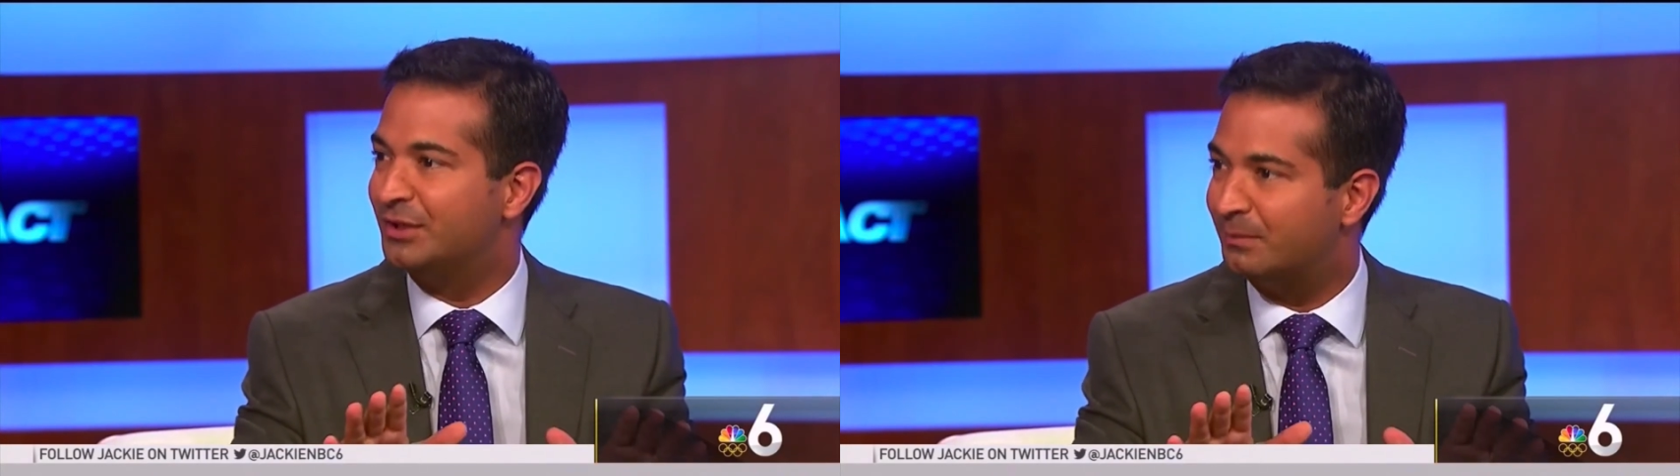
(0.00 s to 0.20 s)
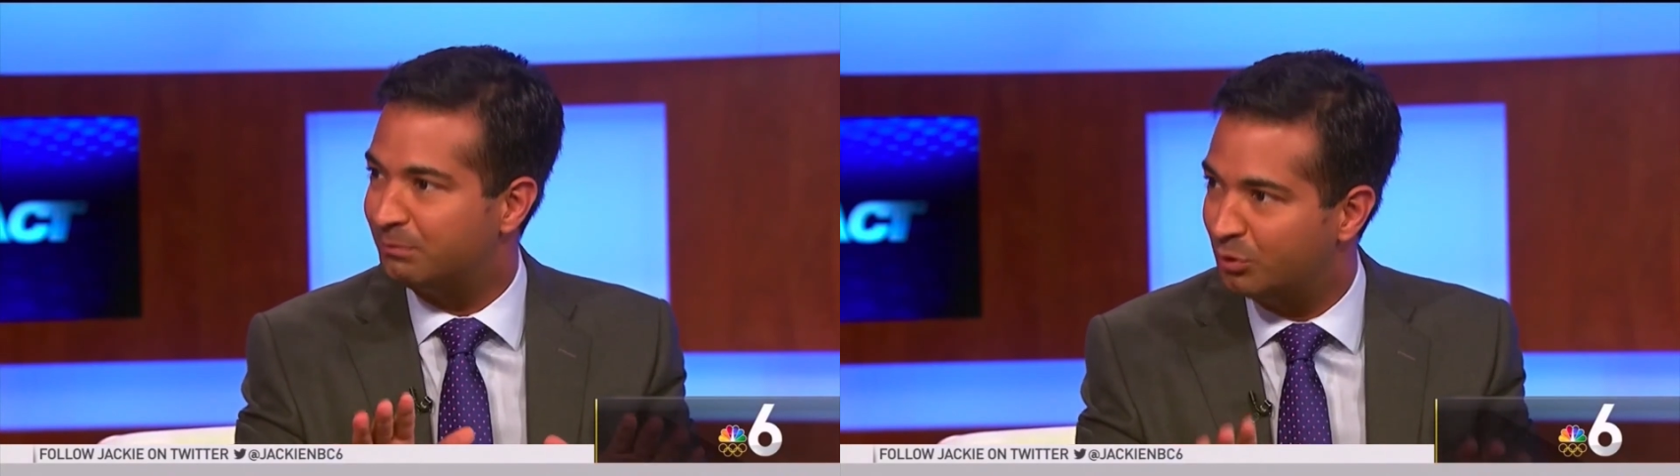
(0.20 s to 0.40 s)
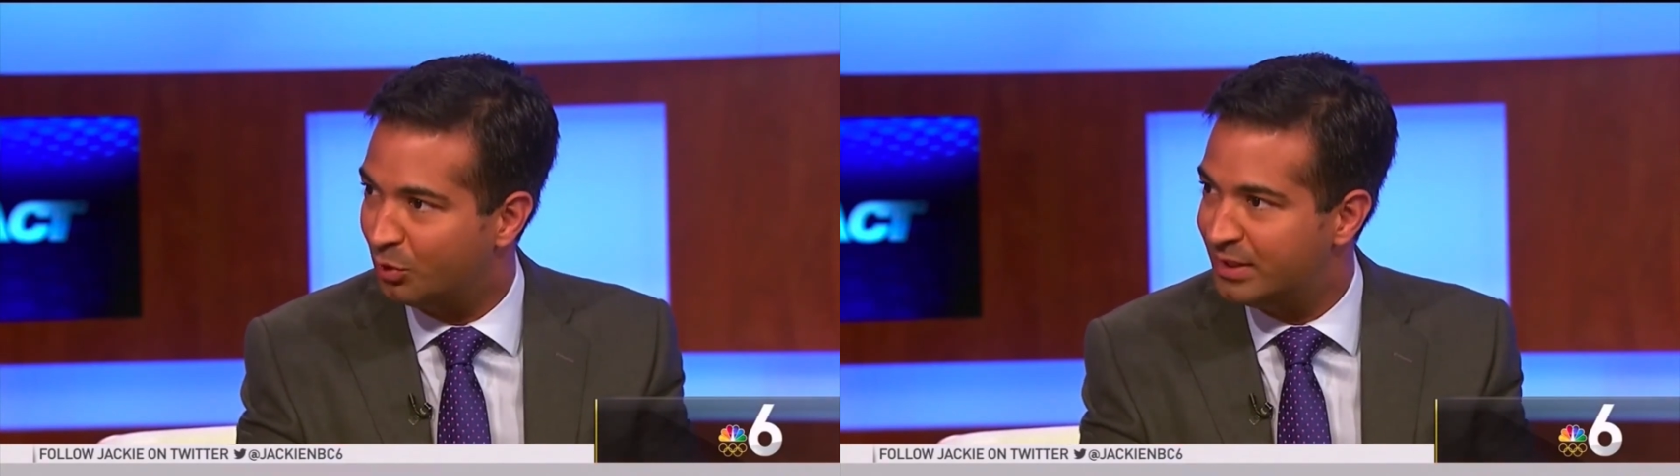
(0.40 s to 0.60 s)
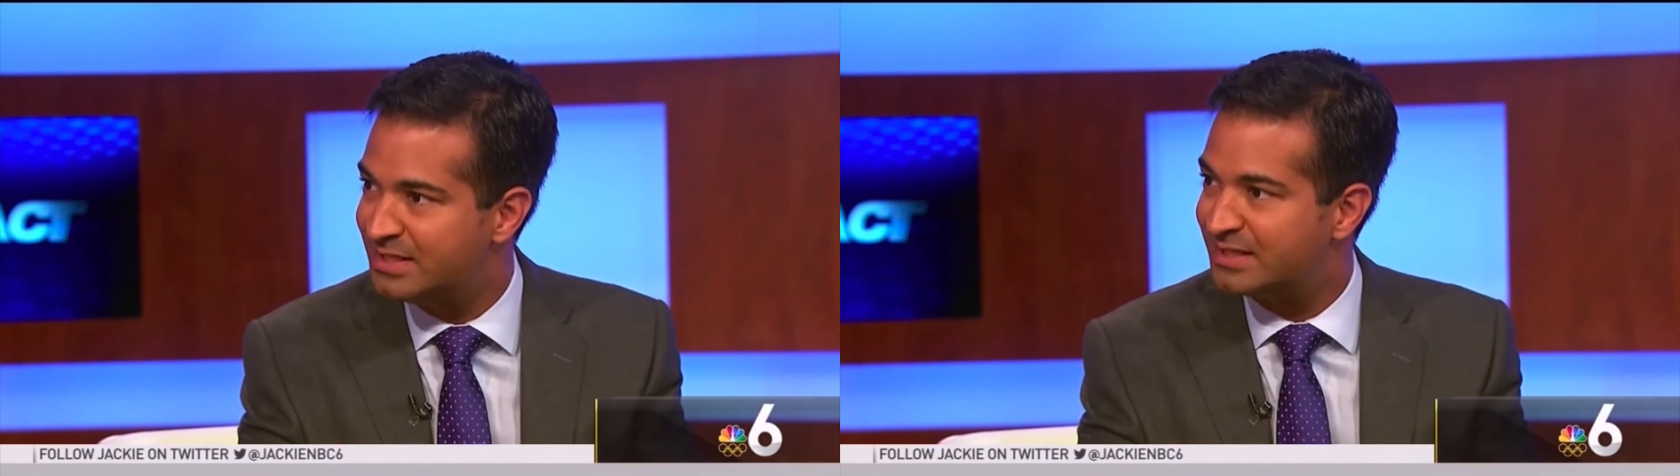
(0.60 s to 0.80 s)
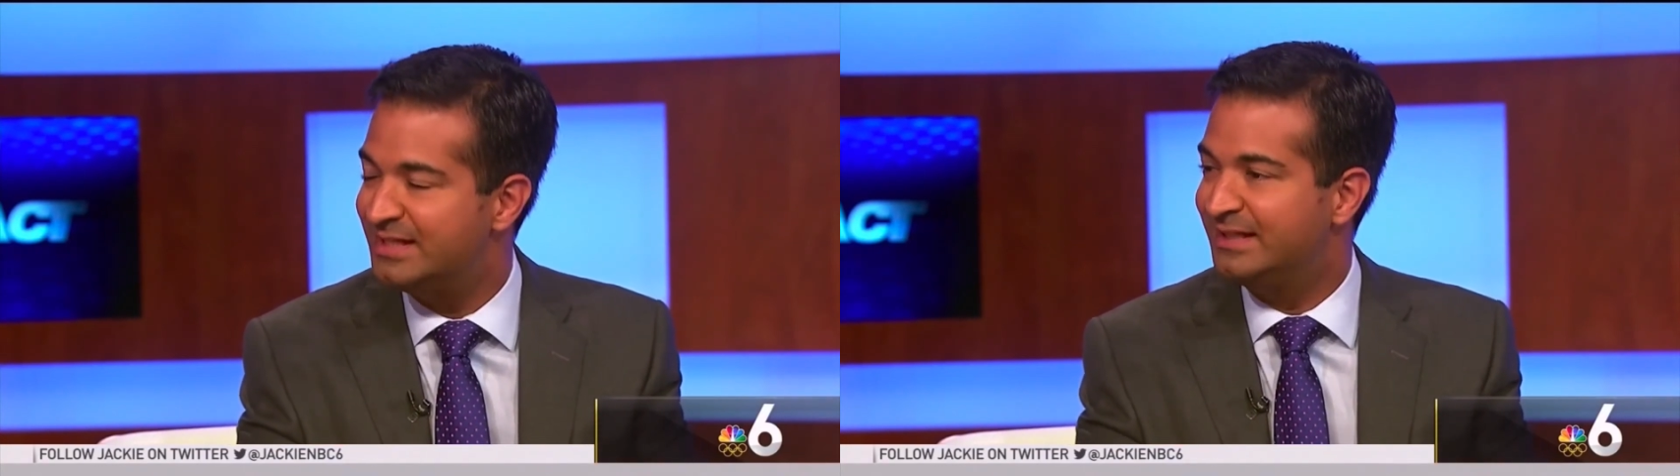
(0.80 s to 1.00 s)
their
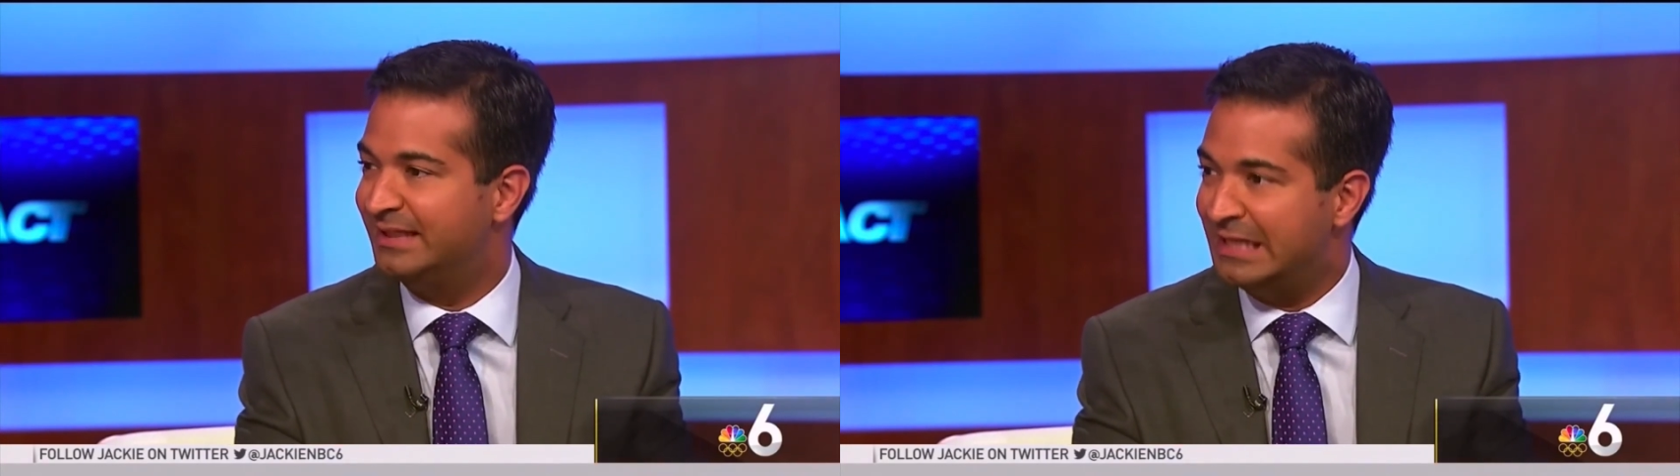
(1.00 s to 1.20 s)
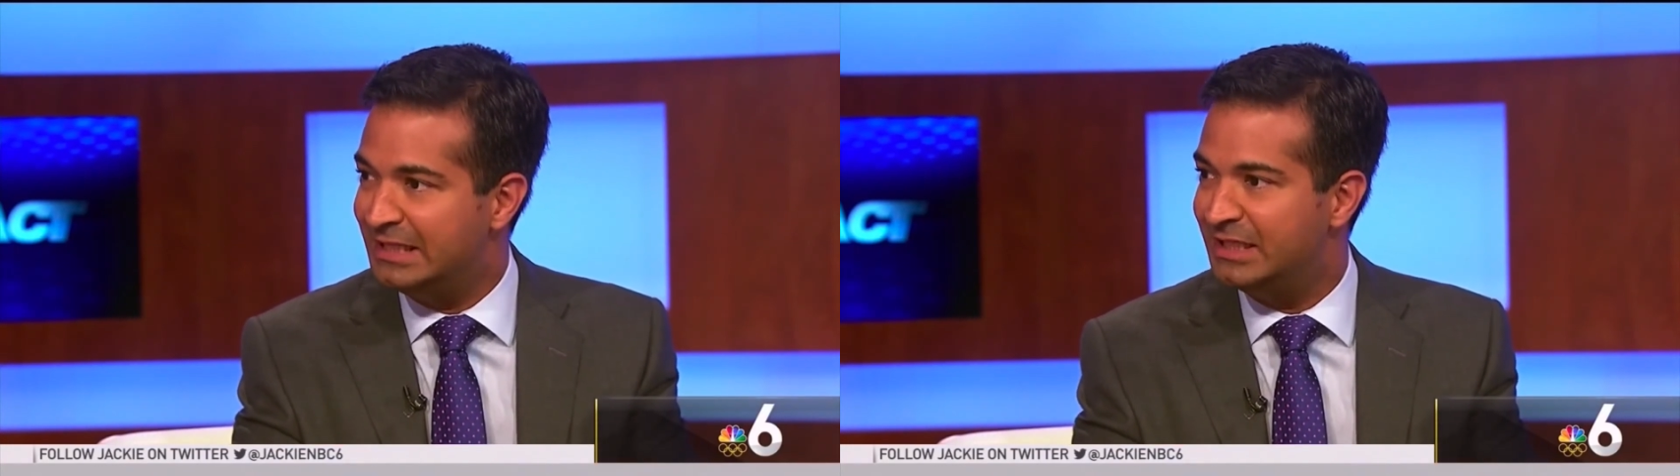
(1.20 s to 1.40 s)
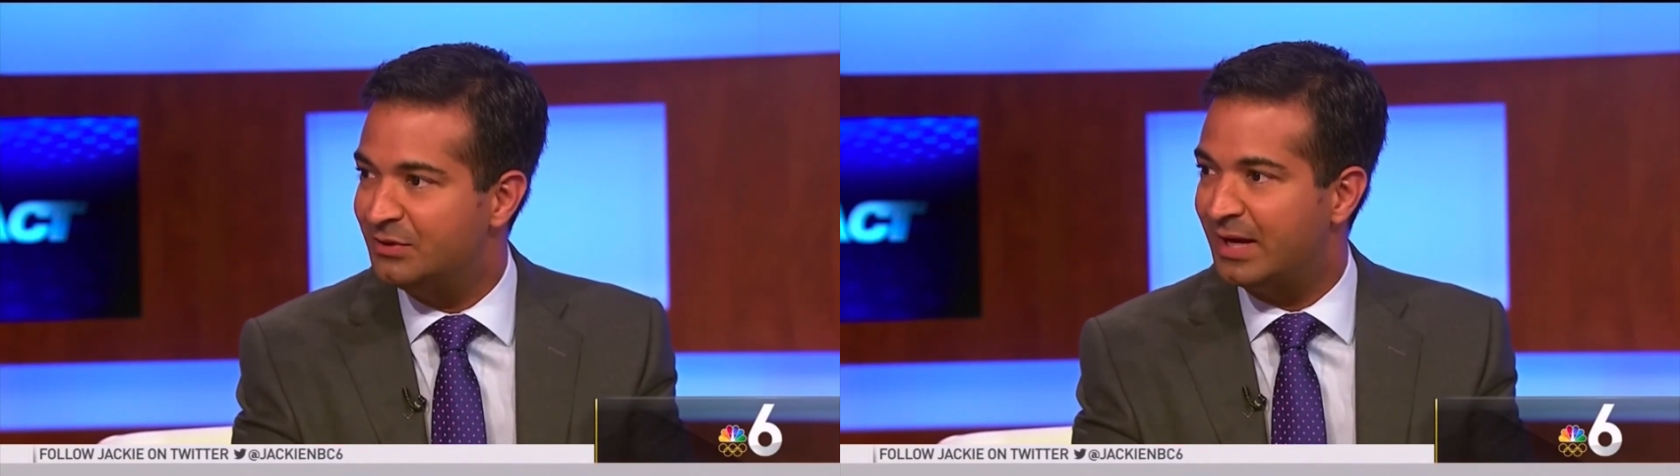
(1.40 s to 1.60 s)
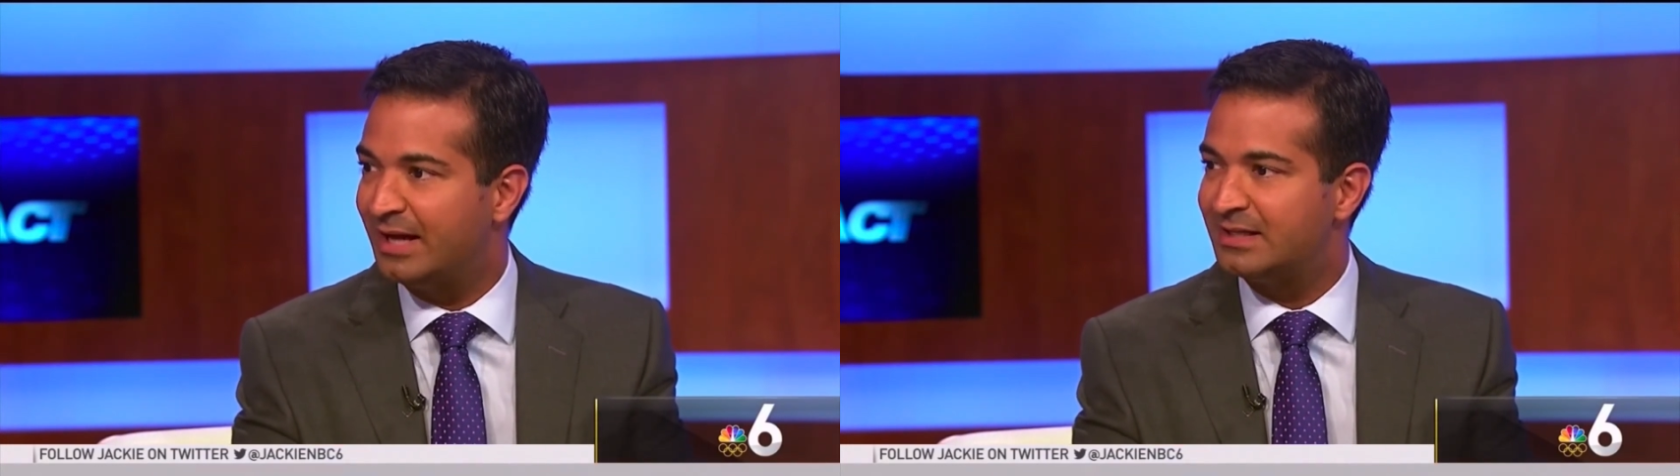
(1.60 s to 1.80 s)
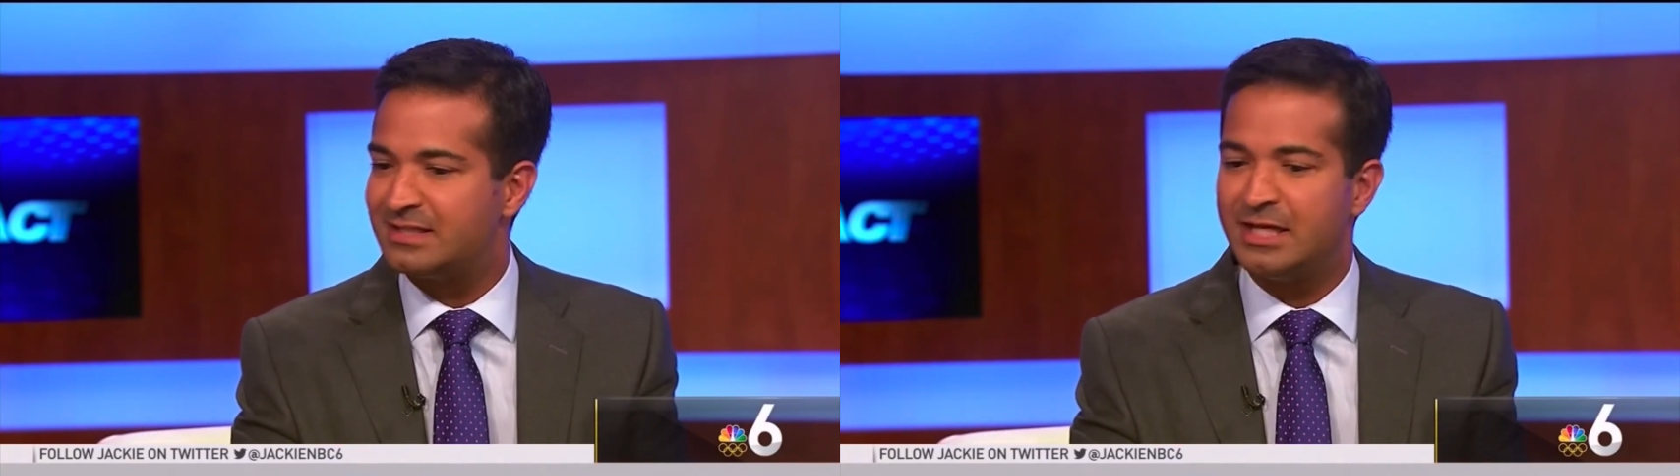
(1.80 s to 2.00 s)
employees in the
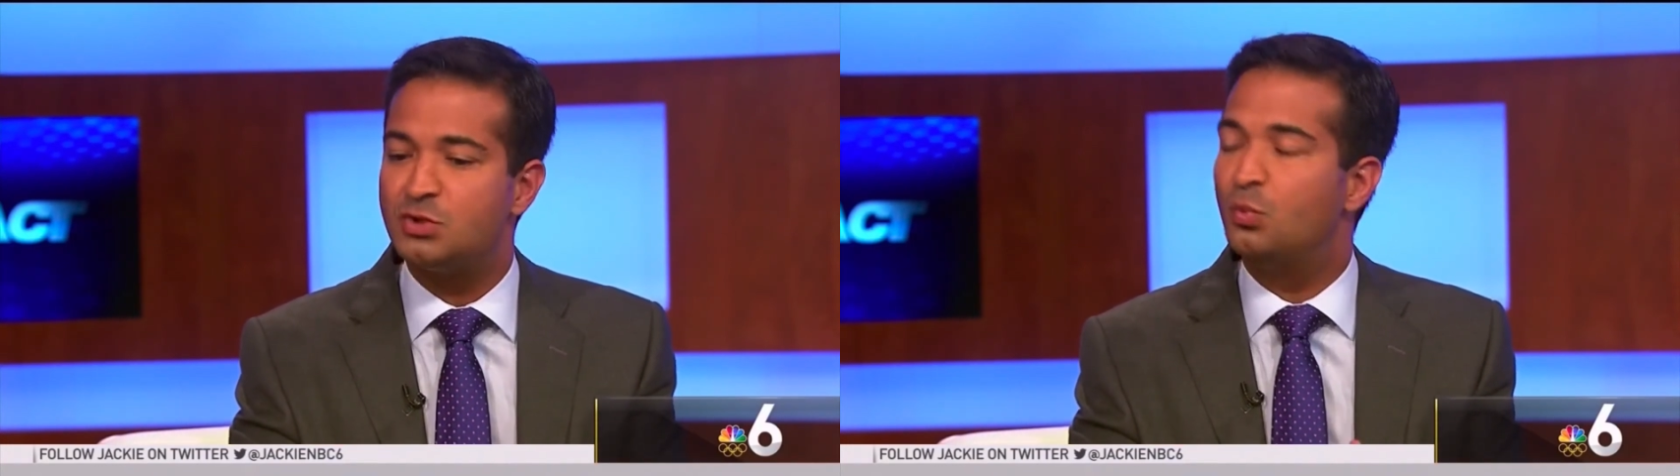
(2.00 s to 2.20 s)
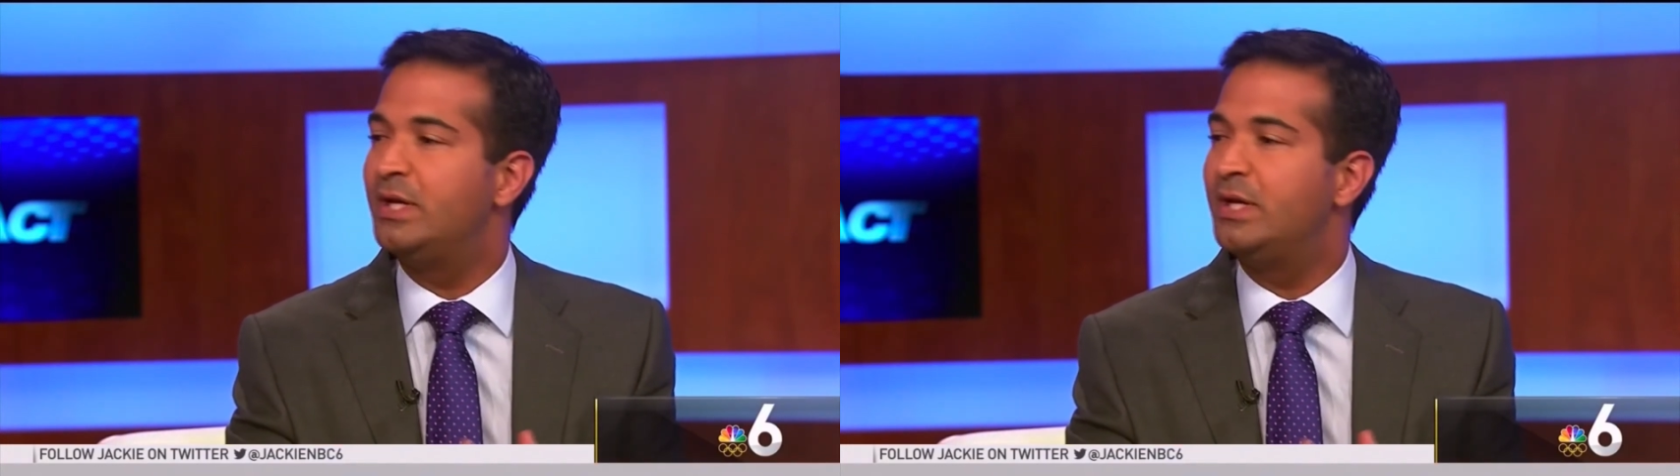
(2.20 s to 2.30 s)
United States.